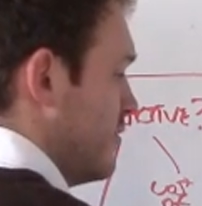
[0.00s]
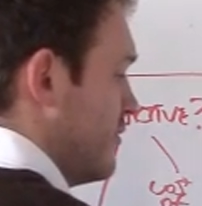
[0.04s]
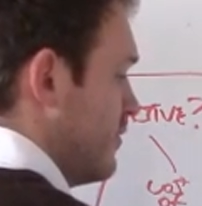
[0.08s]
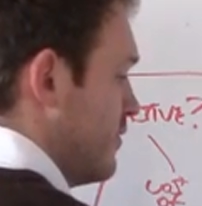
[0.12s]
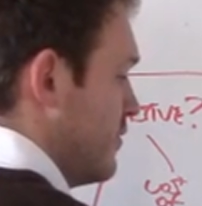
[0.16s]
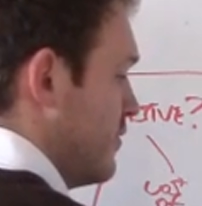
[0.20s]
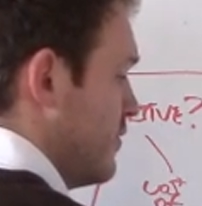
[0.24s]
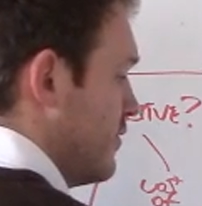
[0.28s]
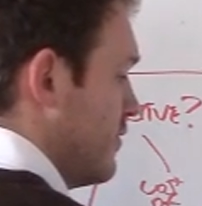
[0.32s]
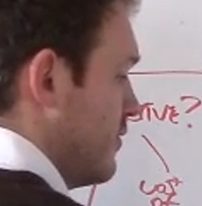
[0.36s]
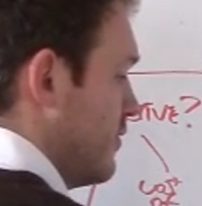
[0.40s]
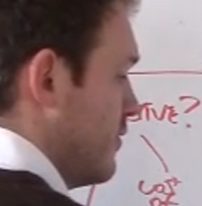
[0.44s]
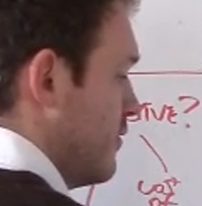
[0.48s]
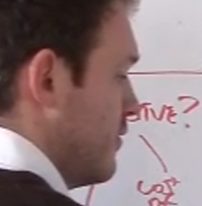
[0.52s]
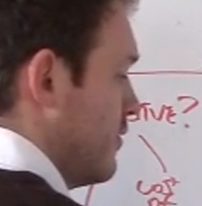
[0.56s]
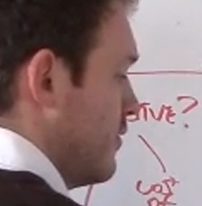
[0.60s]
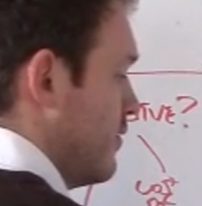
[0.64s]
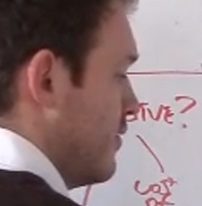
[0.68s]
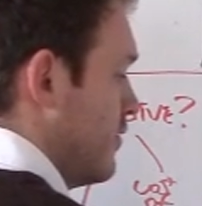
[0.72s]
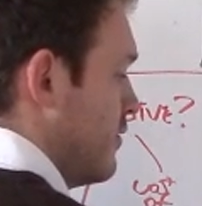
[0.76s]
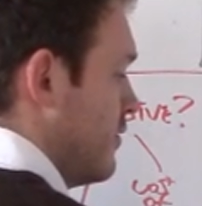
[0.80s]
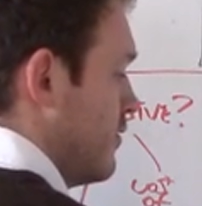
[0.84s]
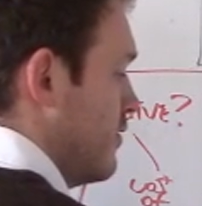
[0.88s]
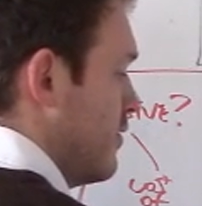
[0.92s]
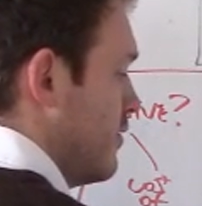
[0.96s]

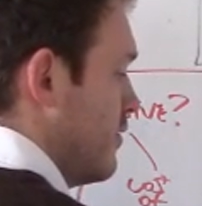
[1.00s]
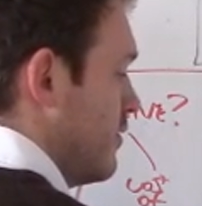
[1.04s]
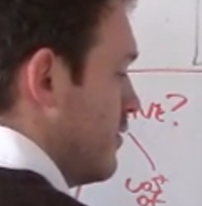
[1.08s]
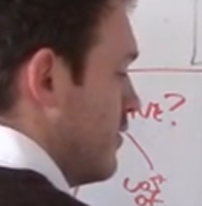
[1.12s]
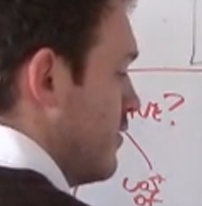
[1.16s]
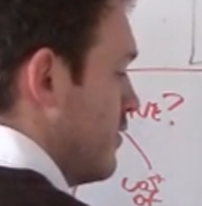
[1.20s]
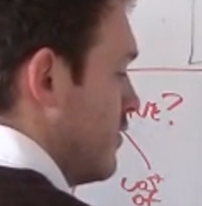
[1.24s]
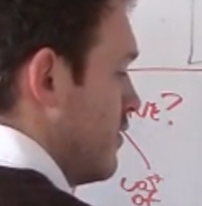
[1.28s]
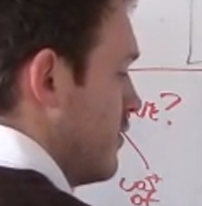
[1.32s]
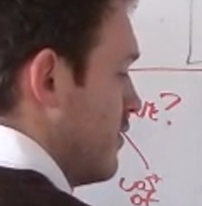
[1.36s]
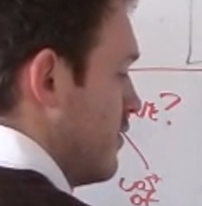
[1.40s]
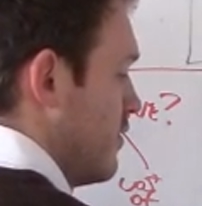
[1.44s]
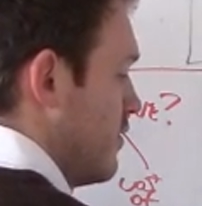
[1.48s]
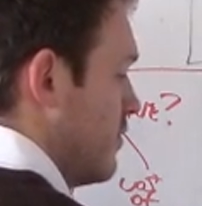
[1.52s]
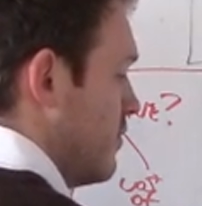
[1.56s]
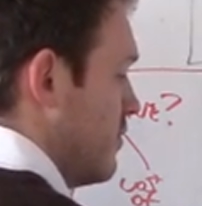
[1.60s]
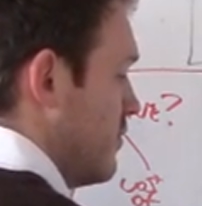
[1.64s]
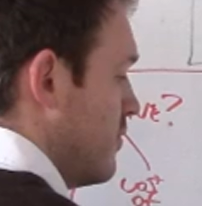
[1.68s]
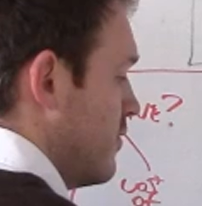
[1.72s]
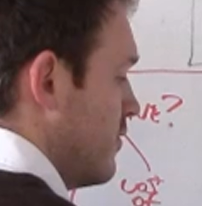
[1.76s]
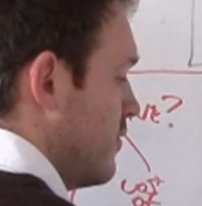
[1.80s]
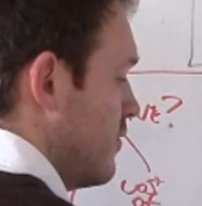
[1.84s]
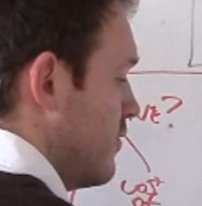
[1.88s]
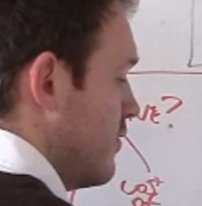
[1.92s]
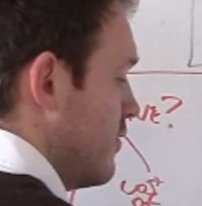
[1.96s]

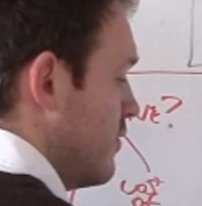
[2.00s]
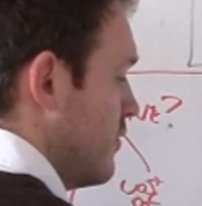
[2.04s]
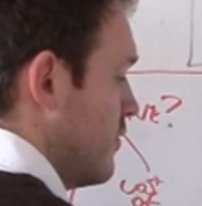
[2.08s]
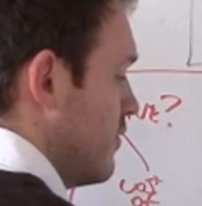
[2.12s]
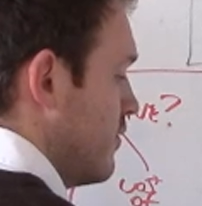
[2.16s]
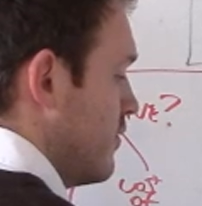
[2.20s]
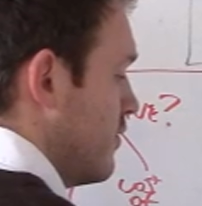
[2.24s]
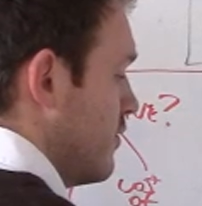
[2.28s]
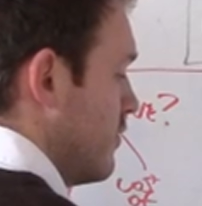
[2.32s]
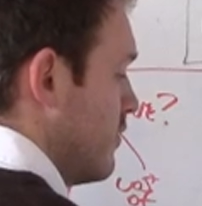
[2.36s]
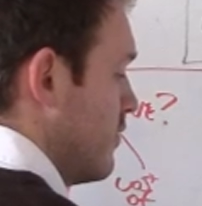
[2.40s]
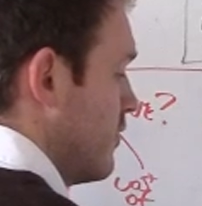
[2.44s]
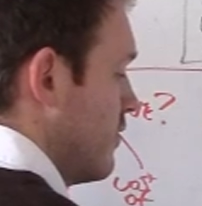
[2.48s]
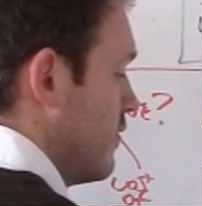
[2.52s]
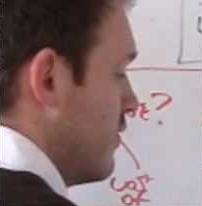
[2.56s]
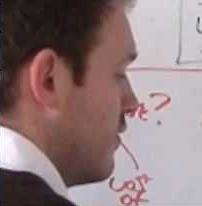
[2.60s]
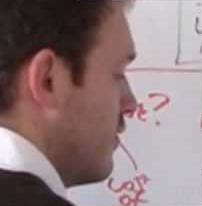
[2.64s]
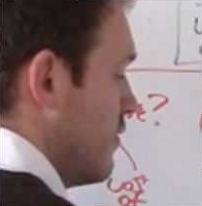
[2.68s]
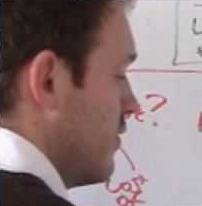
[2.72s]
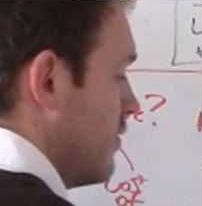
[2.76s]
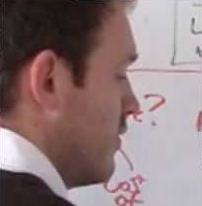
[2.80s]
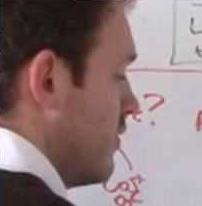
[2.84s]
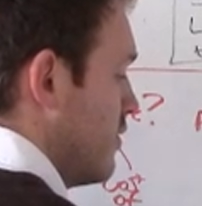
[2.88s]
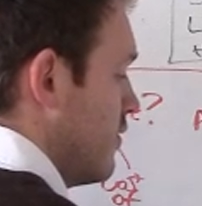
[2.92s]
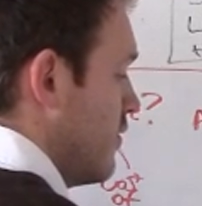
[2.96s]

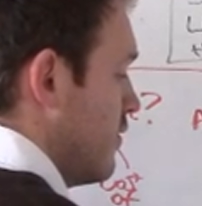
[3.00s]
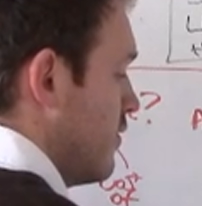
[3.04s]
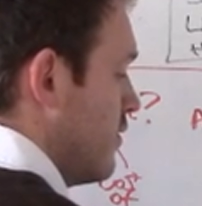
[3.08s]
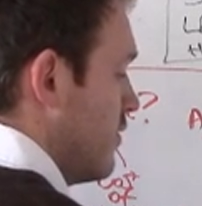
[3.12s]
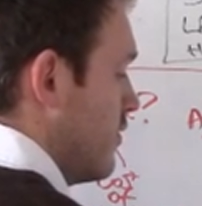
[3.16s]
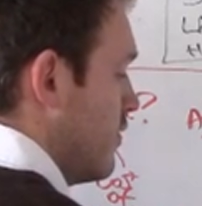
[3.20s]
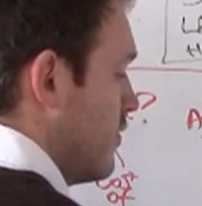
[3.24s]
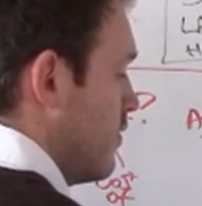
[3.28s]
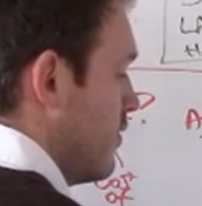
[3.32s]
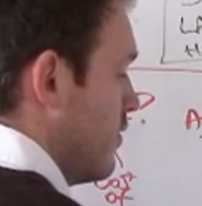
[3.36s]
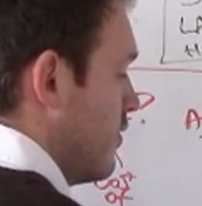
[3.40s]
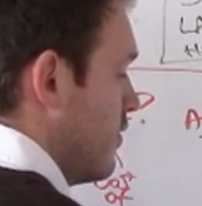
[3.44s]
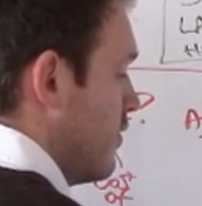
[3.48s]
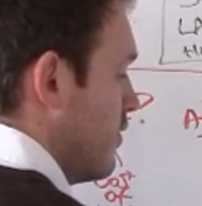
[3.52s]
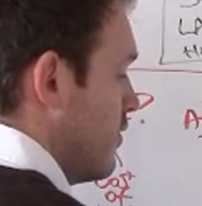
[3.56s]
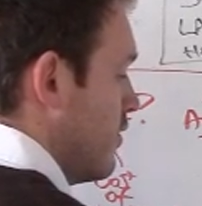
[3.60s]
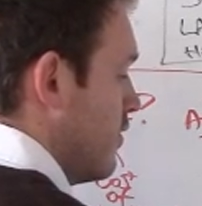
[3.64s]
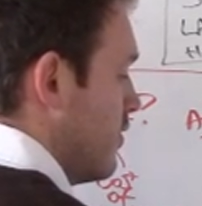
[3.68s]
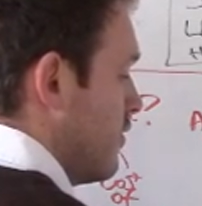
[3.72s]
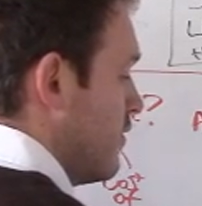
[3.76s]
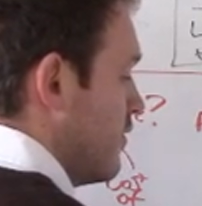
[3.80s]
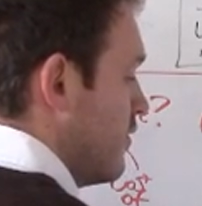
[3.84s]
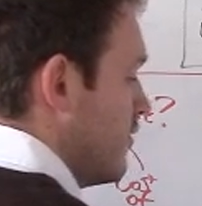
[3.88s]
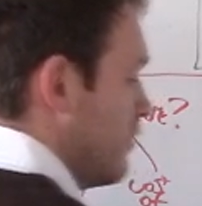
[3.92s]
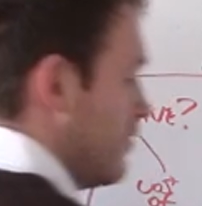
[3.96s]

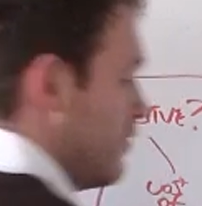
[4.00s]
(silence)